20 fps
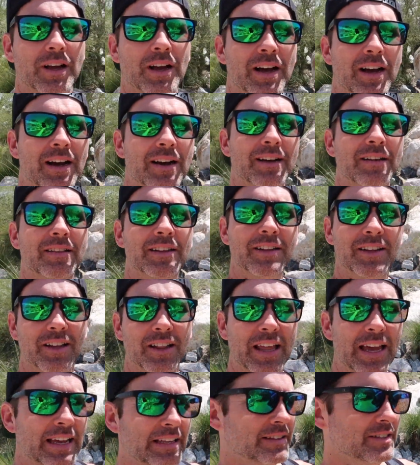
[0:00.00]
uh, little
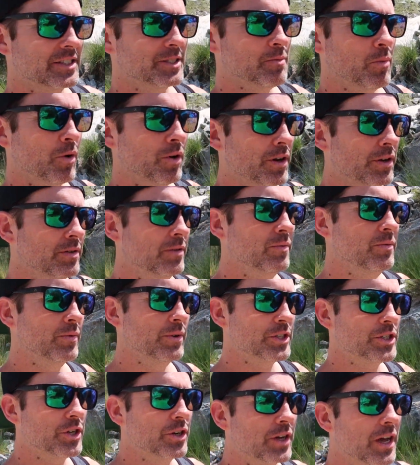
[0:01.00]
late this morning.
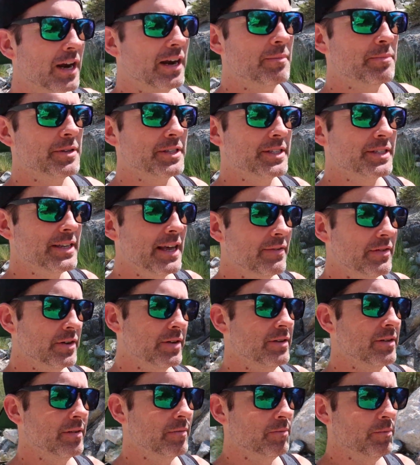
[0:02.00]
We should have gotten up at
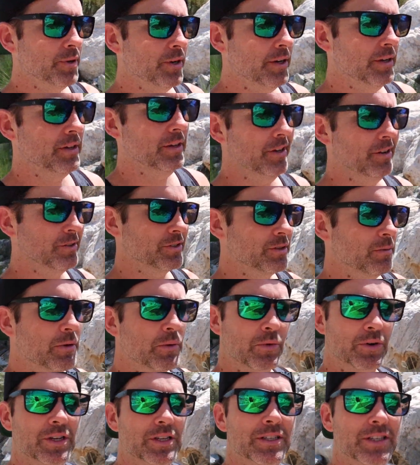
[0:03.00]
seven, but you know,
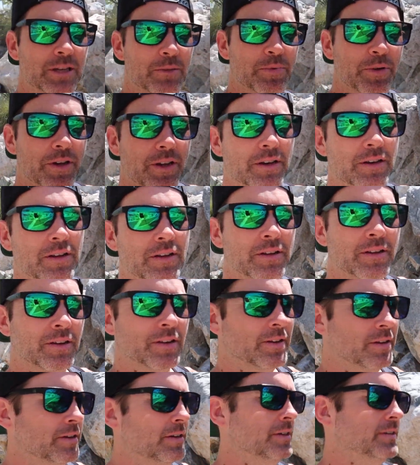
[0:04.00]
somebody wanted to sleep in.
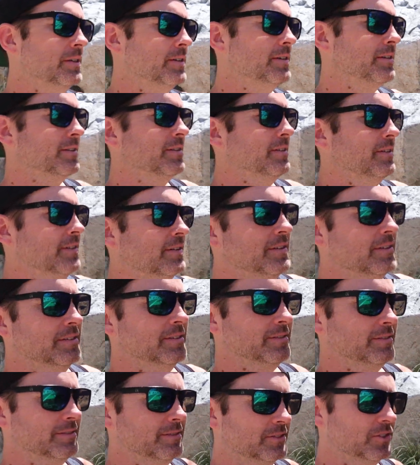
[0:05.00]
sleep in?
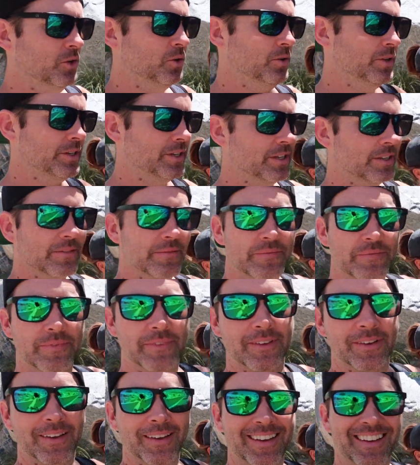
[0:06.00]
Totally did.
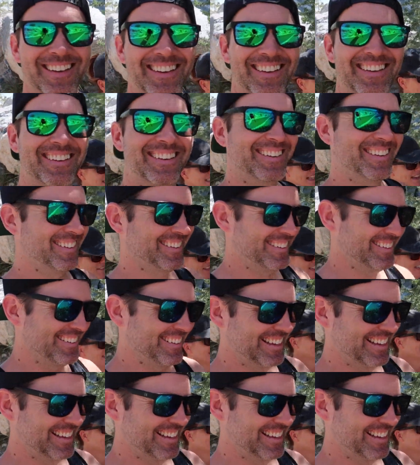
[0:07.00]
We were up at seven.